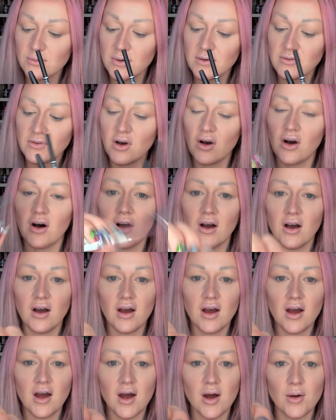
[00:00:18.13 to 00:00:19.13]
We've got
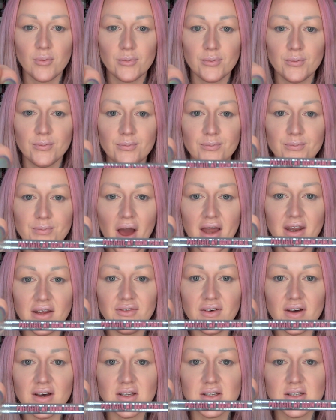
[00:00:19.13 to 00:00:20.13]

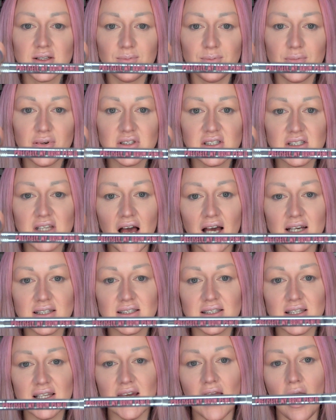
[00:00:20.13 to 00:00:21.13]
Benefits
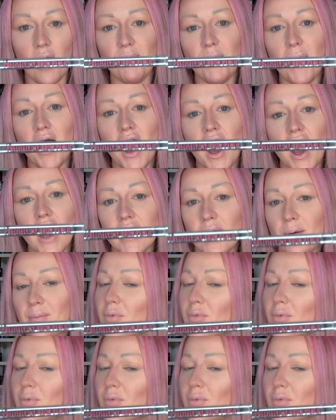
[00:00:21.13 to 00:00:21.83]
Precisely My